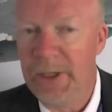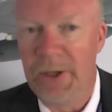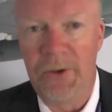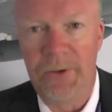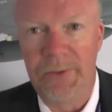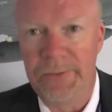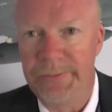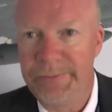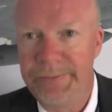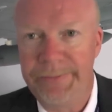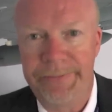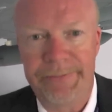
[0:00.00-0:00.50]

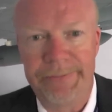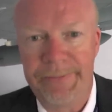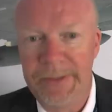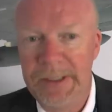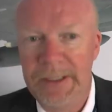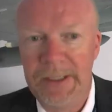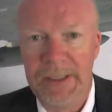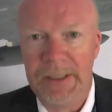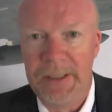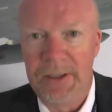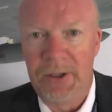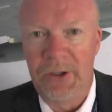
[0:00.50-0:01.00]
No,
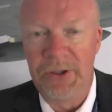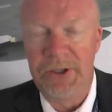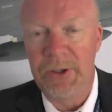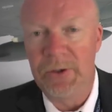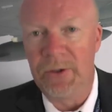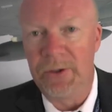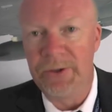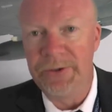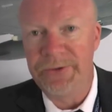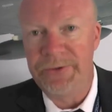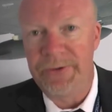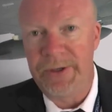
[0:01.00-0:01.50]
on the
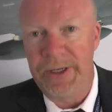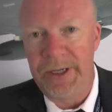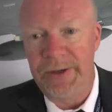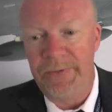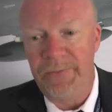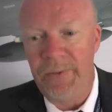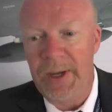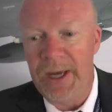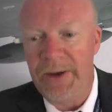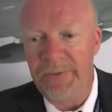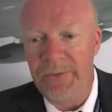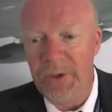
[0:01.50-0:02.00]
contrary.
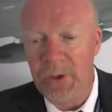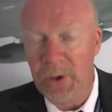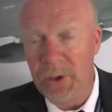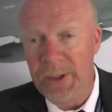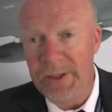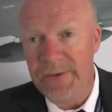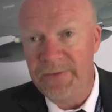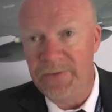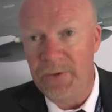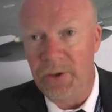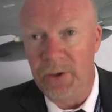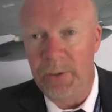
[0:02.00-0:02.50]
We have a
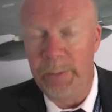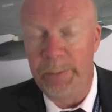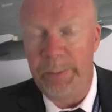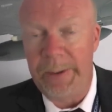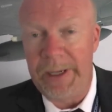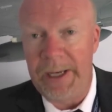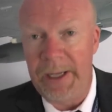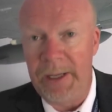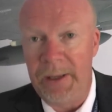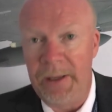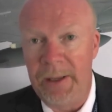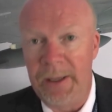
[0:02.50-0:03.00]
good
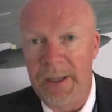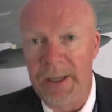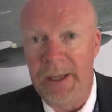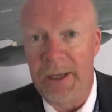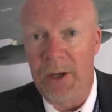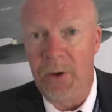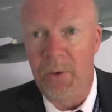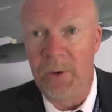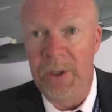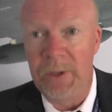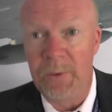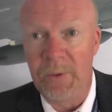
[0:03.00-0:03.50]
example in
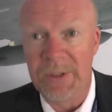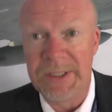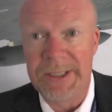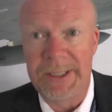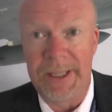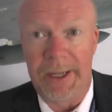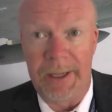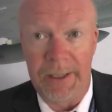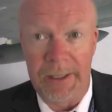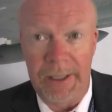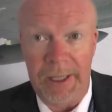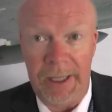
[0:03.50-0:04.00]
how it was
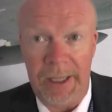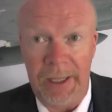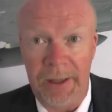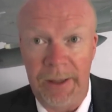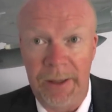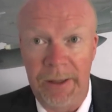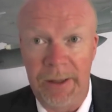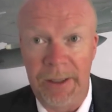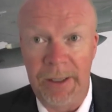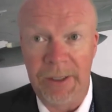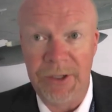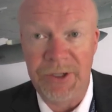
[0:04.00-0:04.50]
done
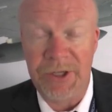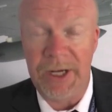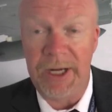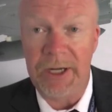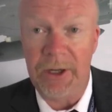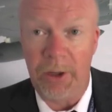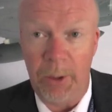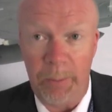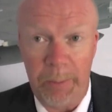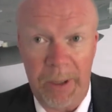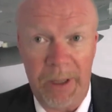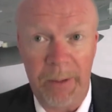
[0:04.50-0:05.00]
in
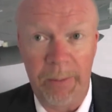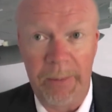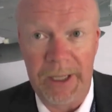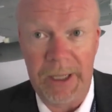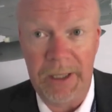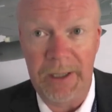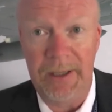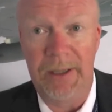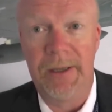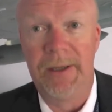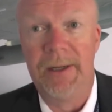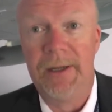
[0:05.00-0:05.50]
Czech Republic.
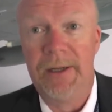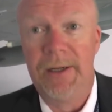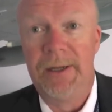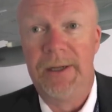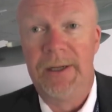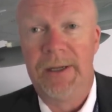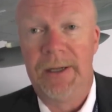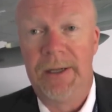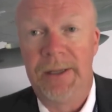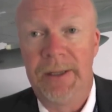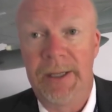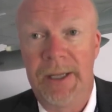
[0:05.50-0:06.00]

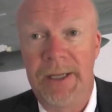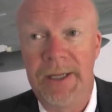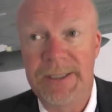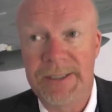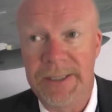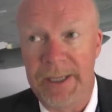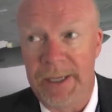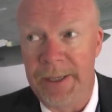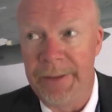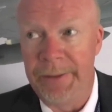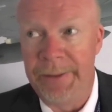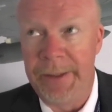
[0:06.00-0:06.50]
That is
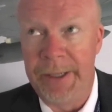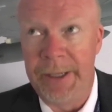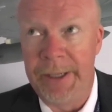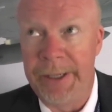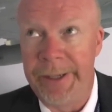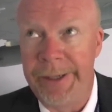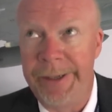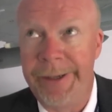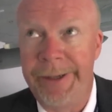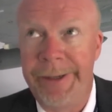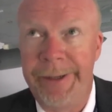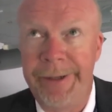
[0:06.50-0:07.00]
done
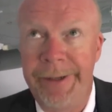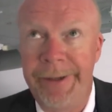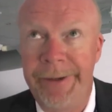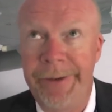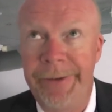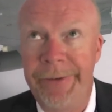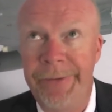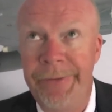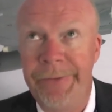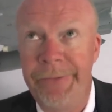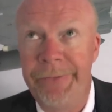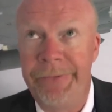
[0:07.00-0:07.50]

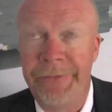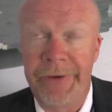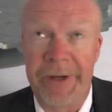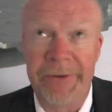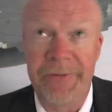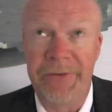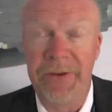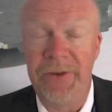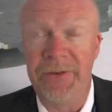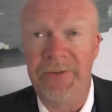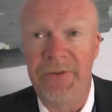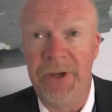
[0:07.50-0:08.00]

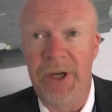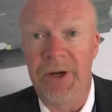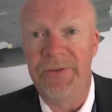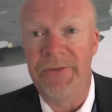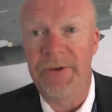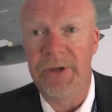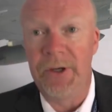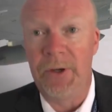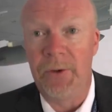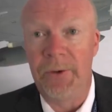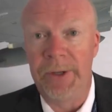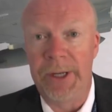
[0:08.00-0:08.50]
5-6
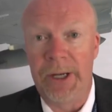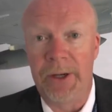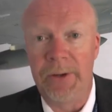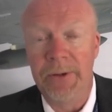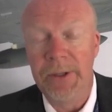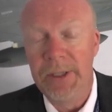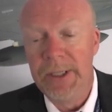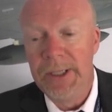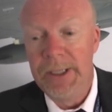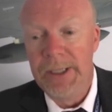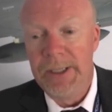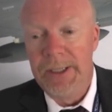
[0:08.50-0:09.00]
years ago now.
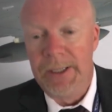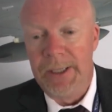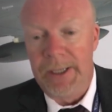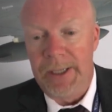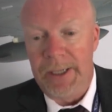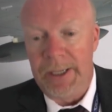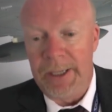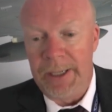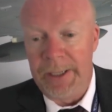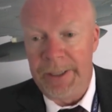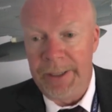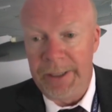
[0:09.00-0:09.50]

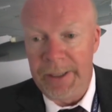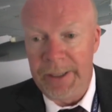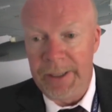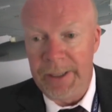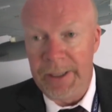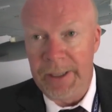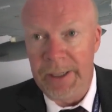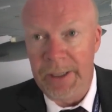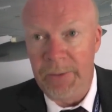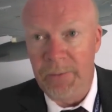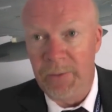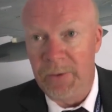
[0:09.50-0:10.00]
And
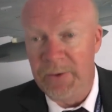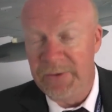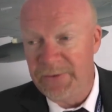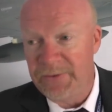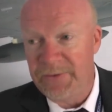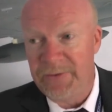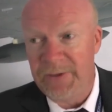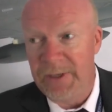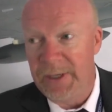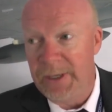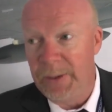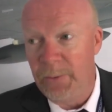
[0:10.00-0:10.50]
it
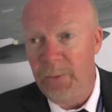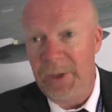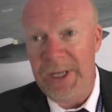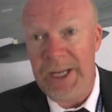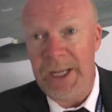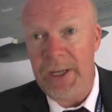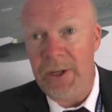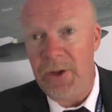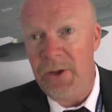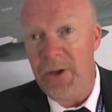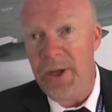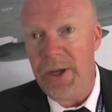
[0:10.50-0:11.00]
was
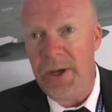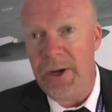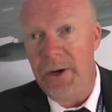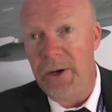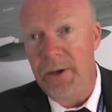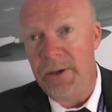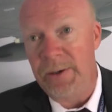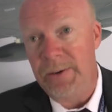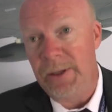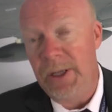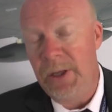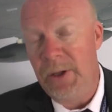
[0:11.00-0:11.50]
within a year
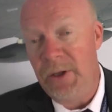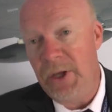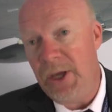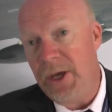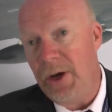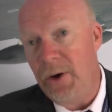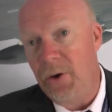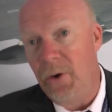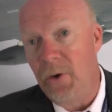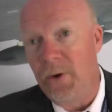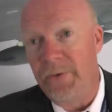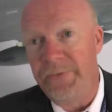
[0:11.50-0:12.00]

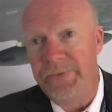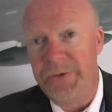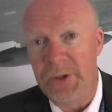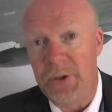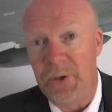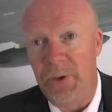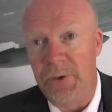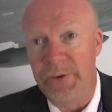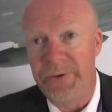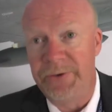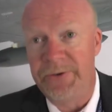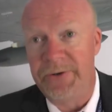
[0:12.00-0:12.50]
of the
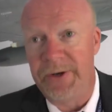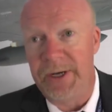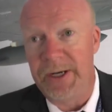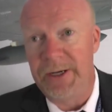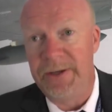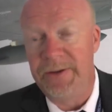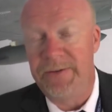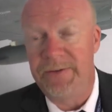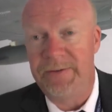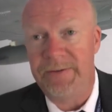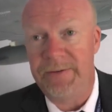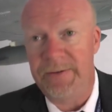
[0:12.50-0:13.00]

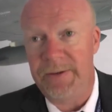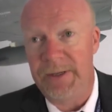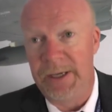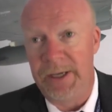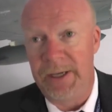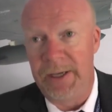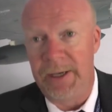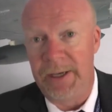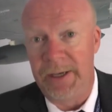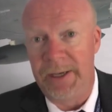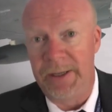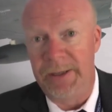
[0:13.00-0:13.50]
contract,
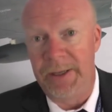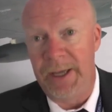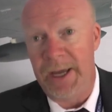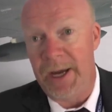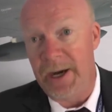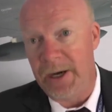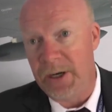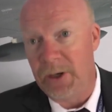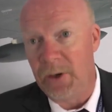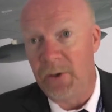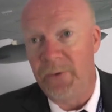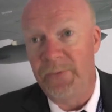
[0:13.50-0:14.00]
the
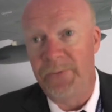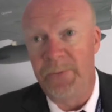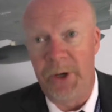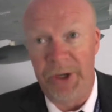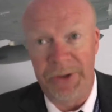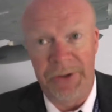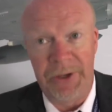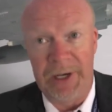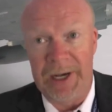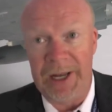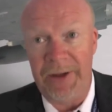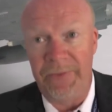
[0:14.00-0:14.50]
aircraft
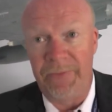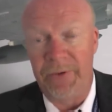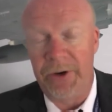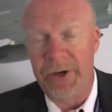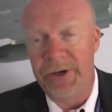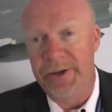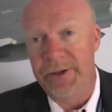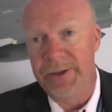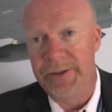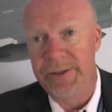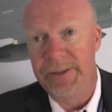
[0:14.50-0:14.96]
were delivered